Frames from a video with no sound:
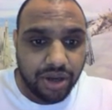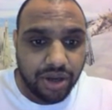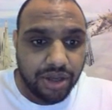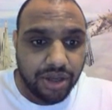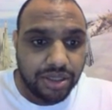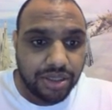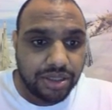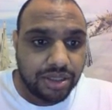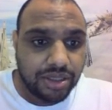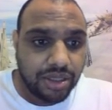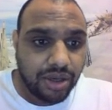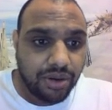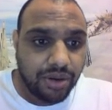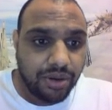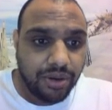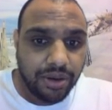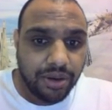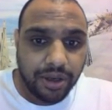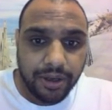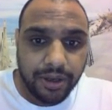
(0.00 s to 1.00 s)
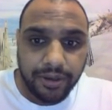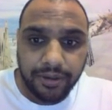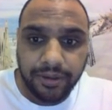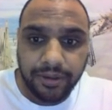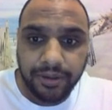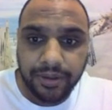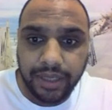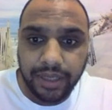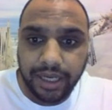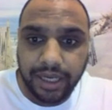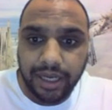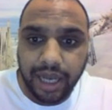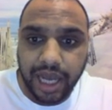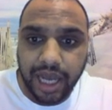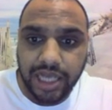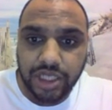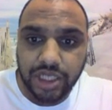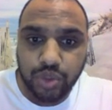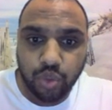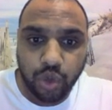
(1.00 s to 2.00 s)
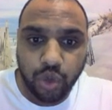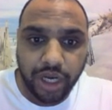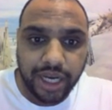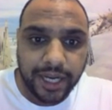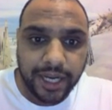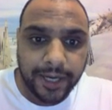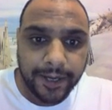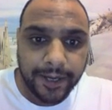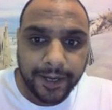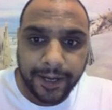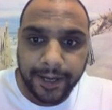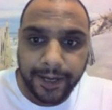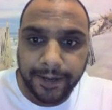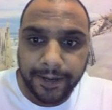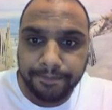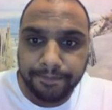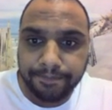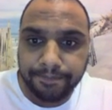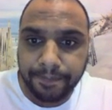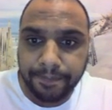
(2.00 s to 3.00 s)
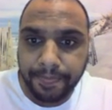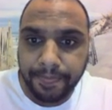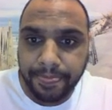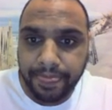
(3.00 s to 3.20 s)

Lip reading: go. So in last week, we